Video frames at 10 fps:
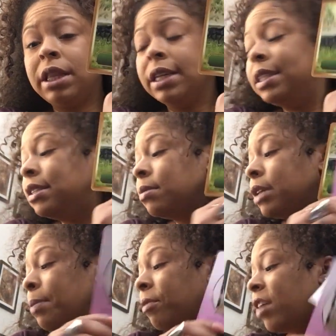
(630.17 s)
They see some
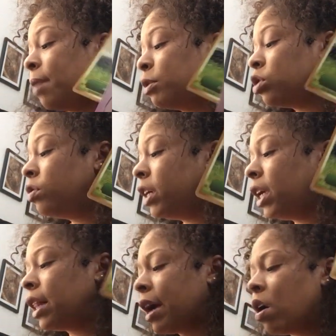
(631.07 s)
type of
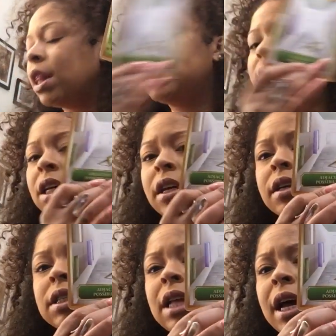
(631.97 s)
opportunity. Like all I see
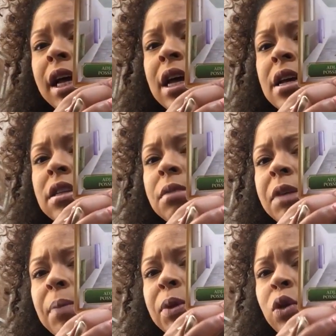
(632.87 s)
here is like some
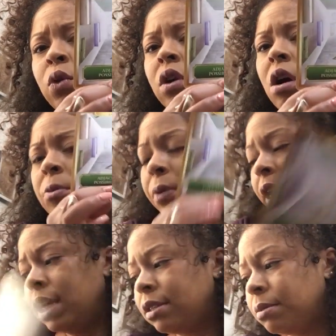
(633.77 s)
type of door
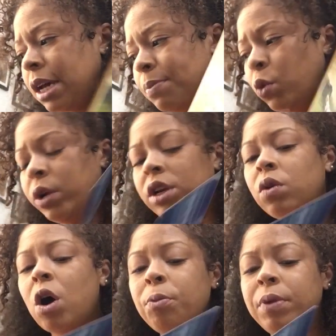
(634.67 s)
opening, some type of
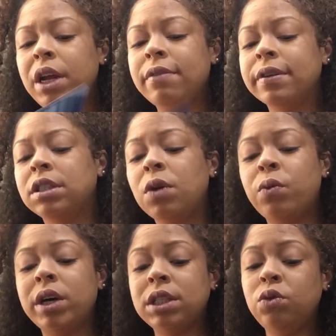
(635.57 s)
window opening for
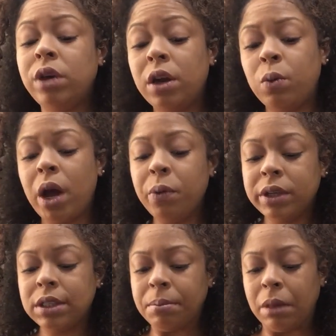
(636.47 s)
someone to get away
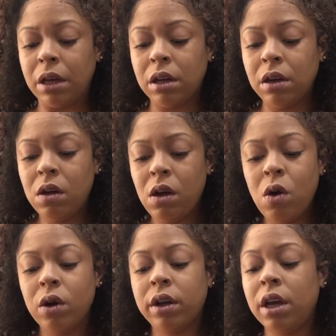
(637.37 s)
with something
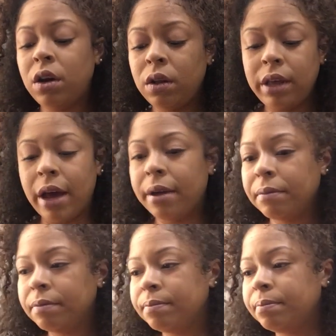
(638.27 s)
or get it. Yeah.
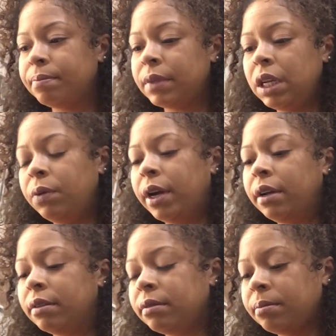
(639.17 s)

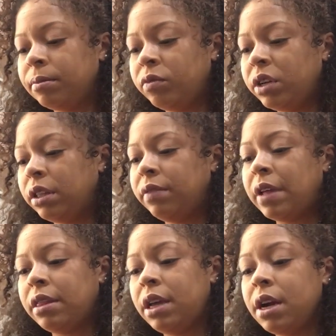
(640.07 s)
Anyway, I'm going to leave
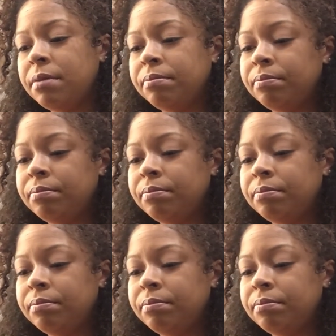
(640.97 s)
that there.